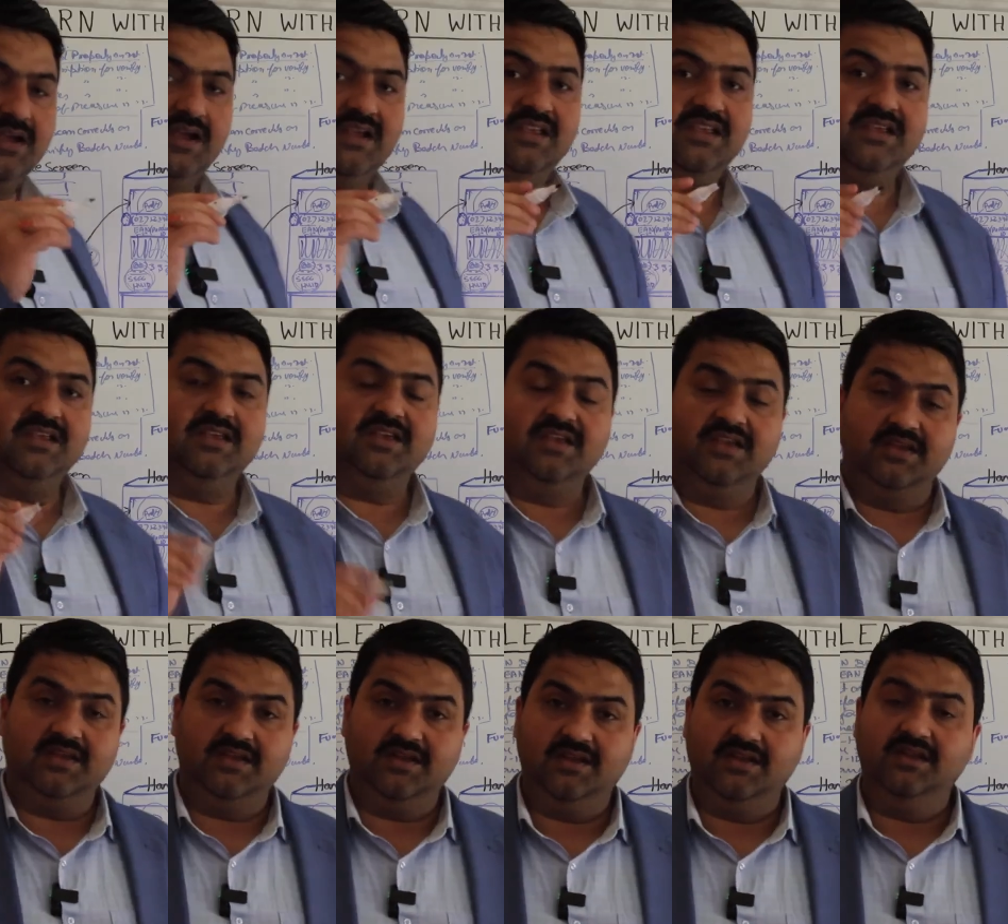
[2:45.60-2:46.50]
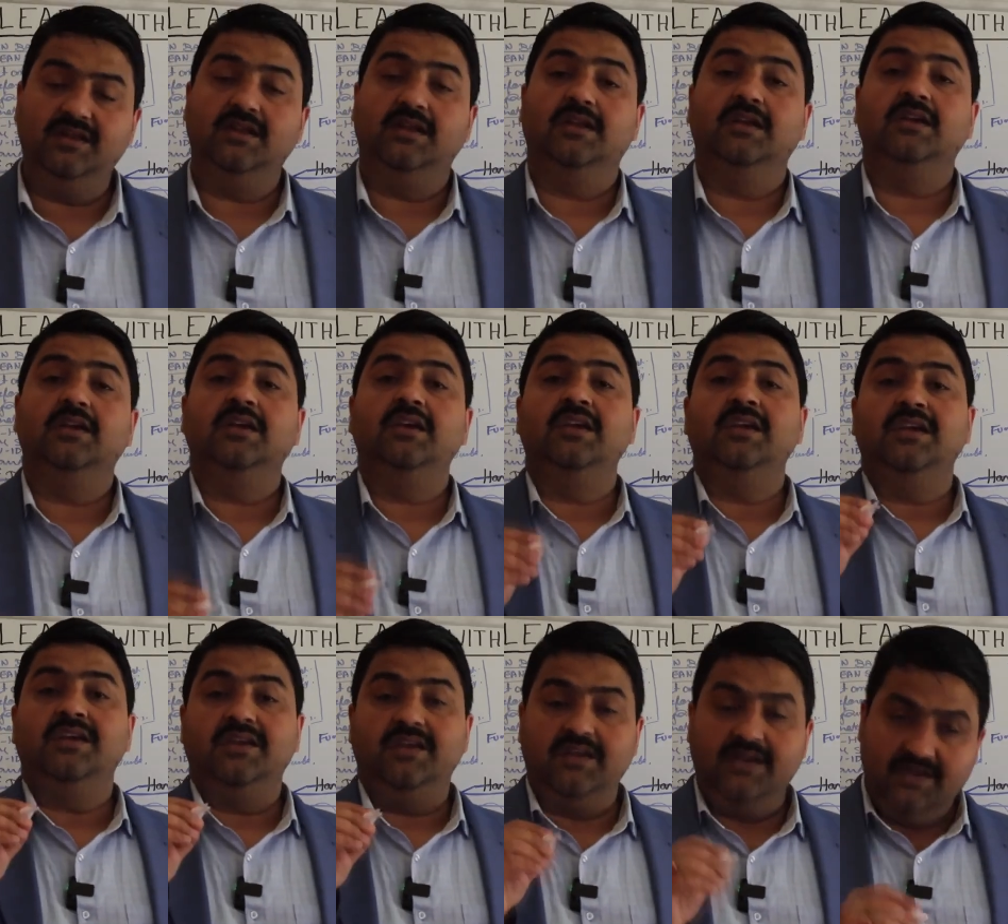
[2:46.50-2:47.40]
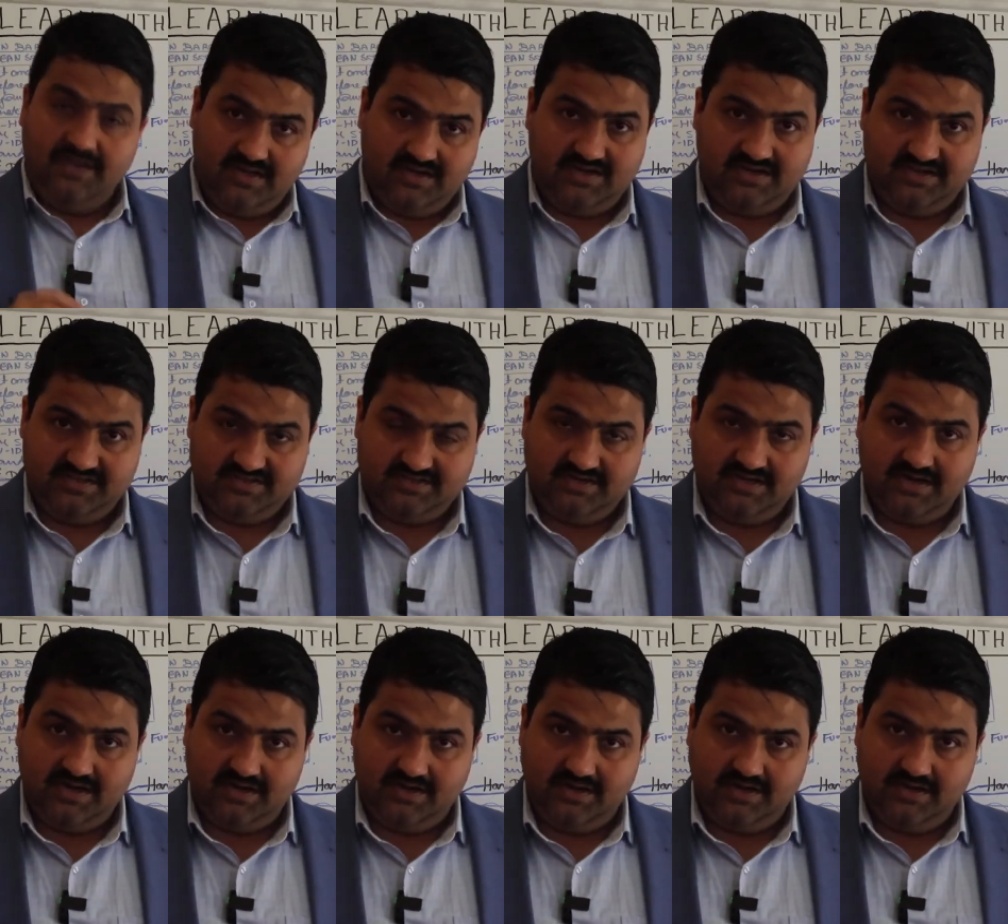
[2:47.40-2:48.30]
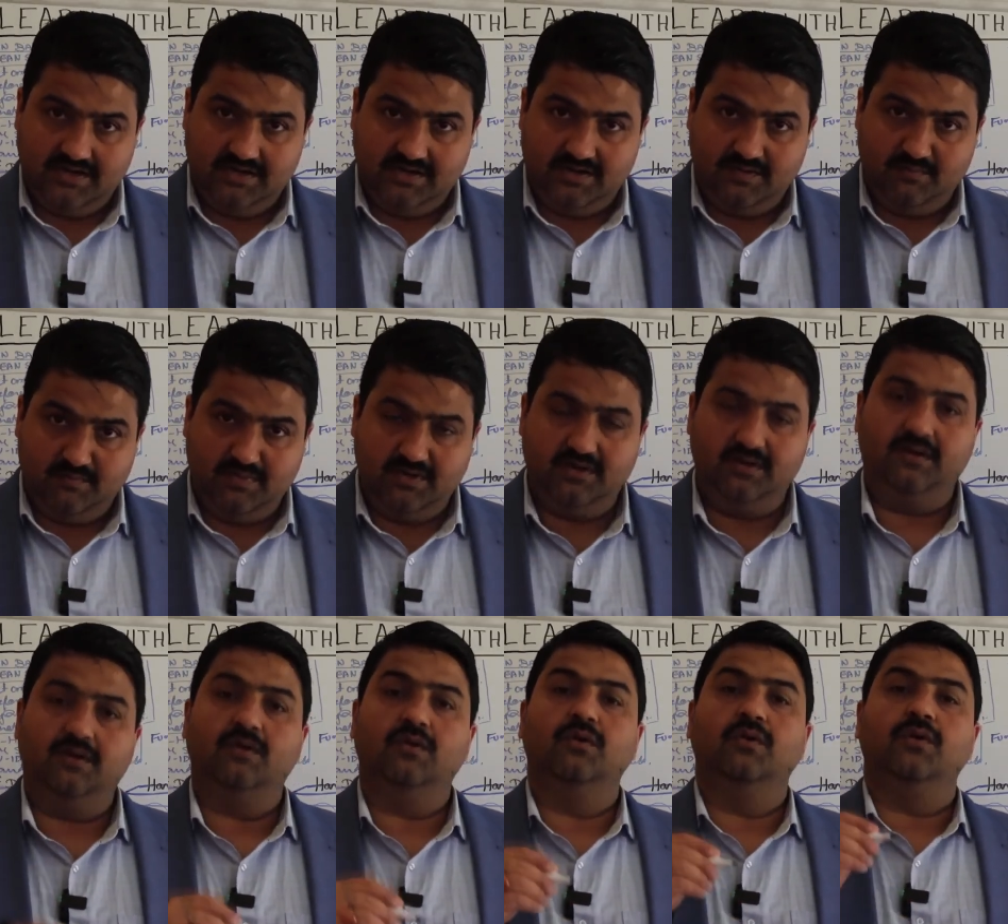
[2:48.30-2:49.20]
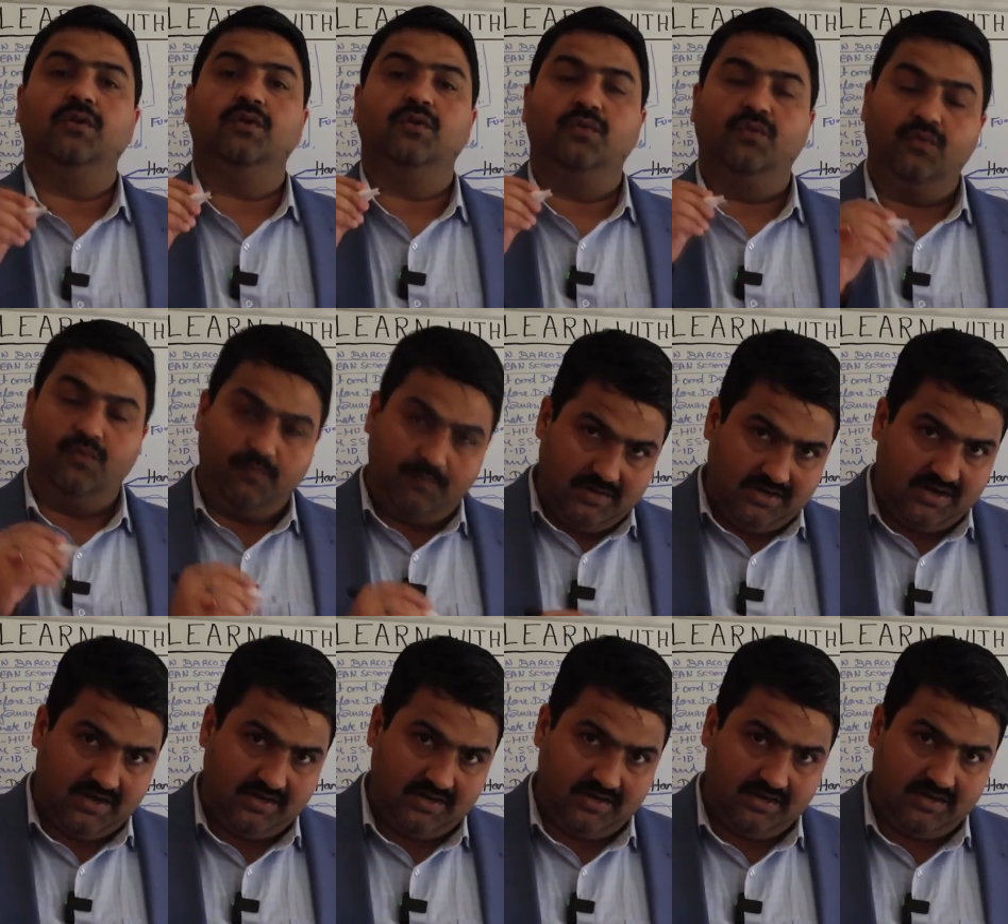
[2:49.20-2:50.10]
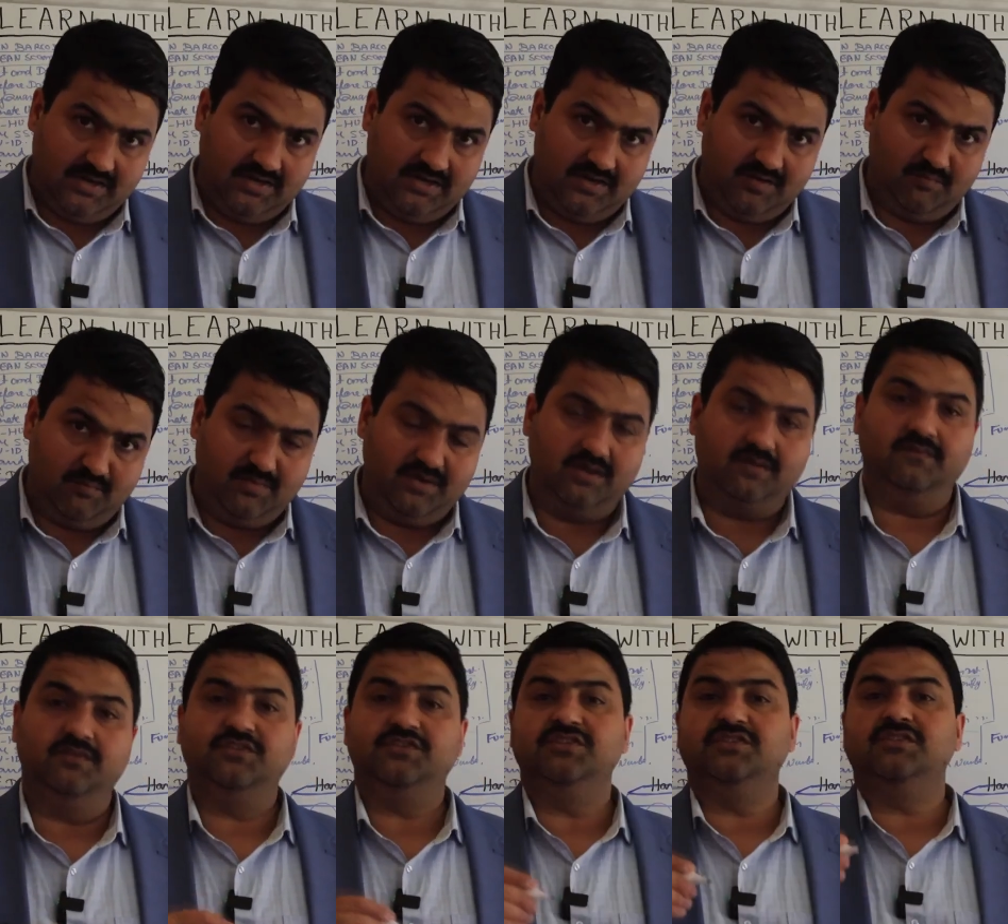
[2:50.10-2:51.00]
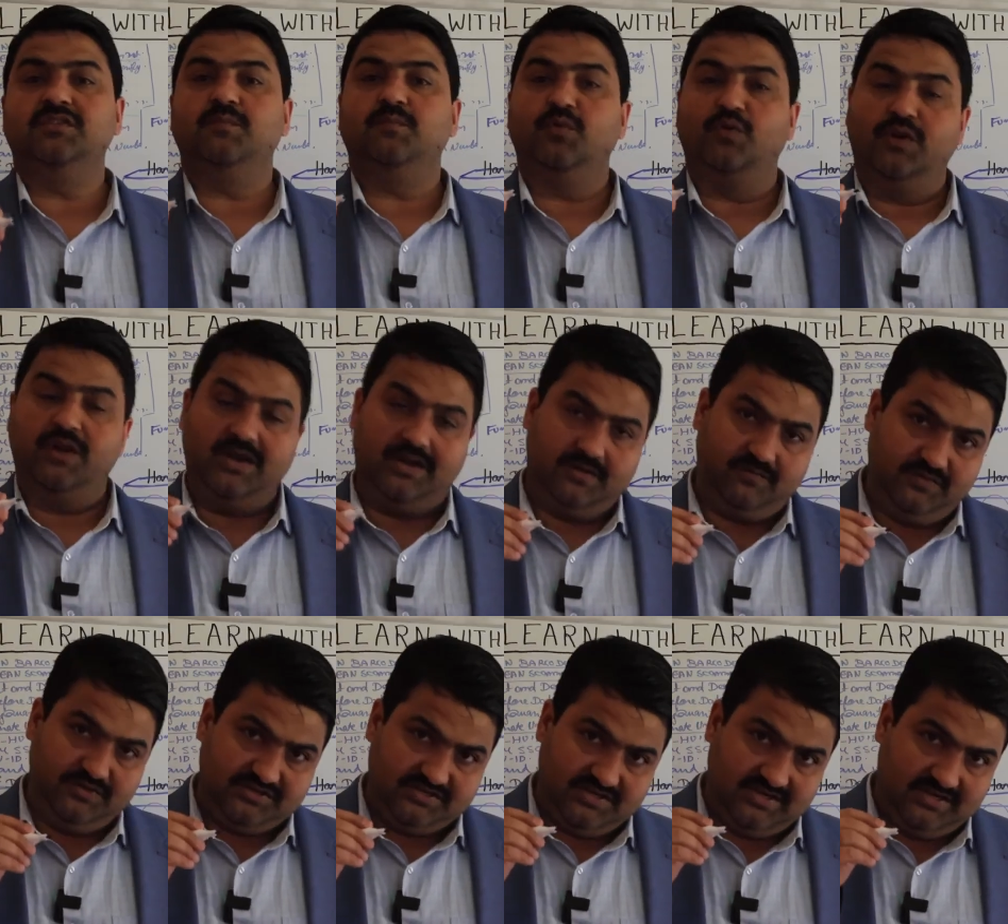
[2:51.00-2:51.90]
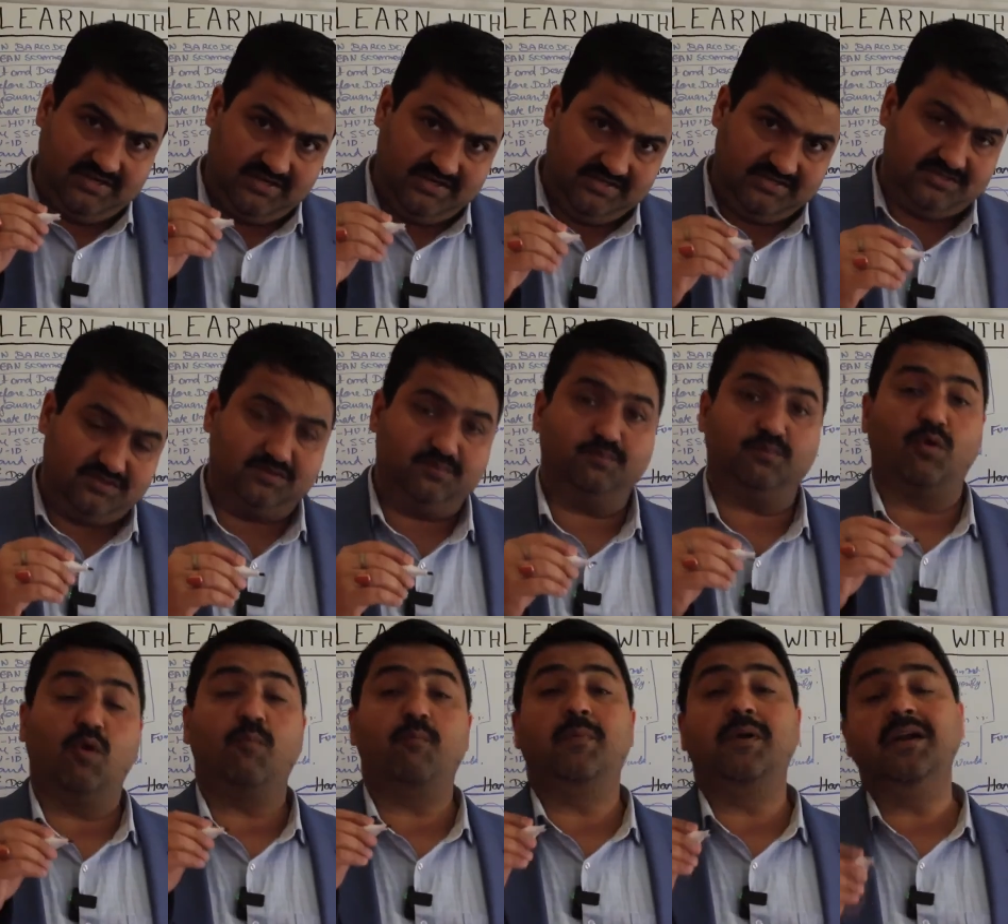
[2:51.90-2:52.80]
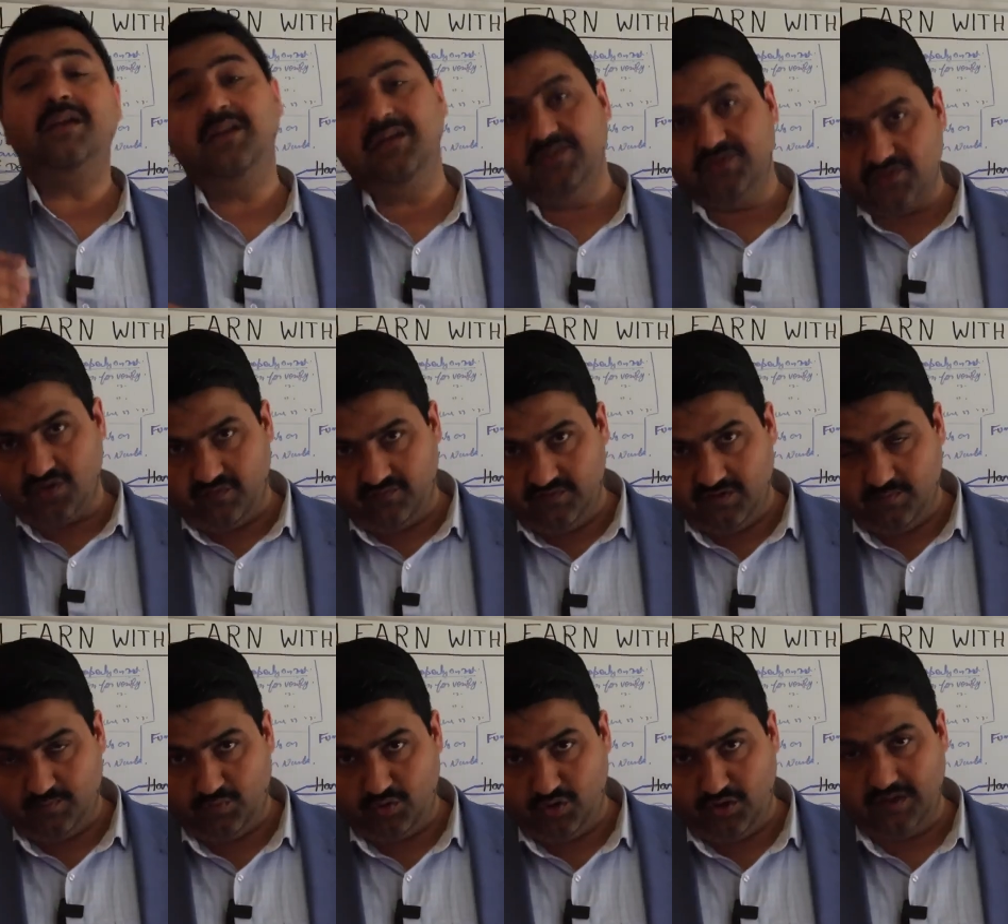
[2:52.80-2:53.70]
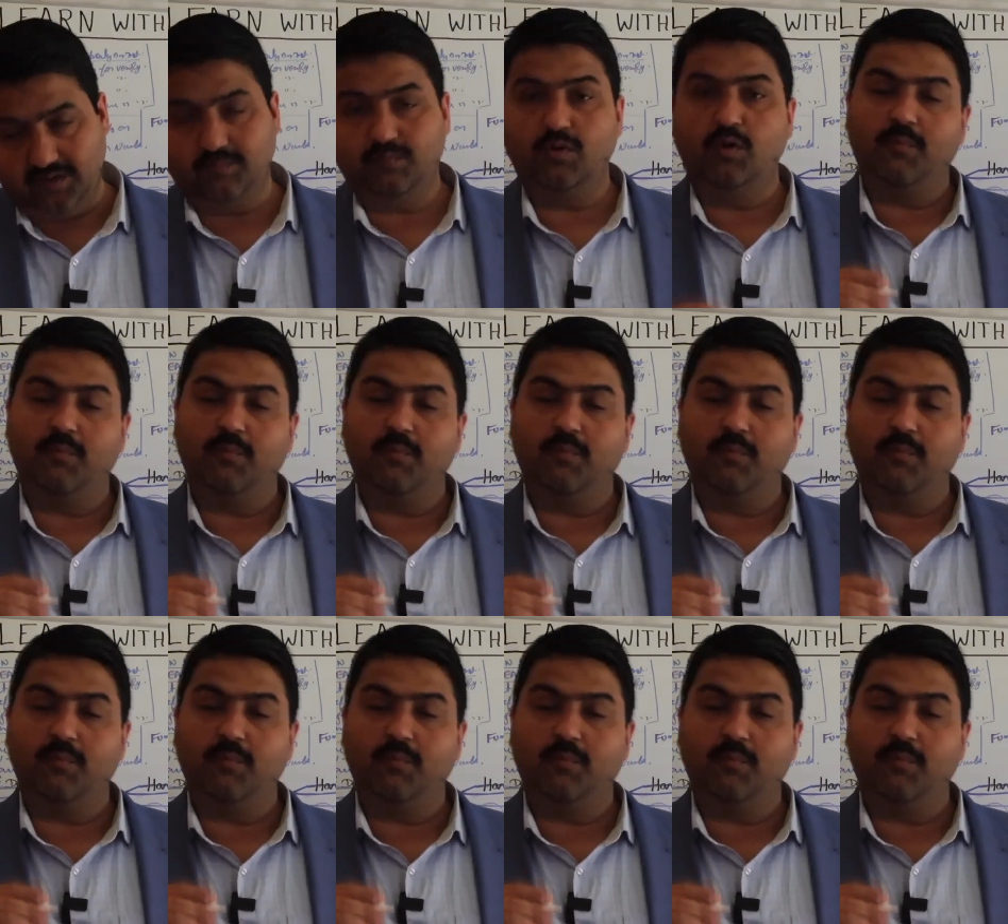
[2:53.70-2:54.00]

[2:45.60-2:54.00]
the EAN international article number or European article number, which is the product, which contains properties of the product.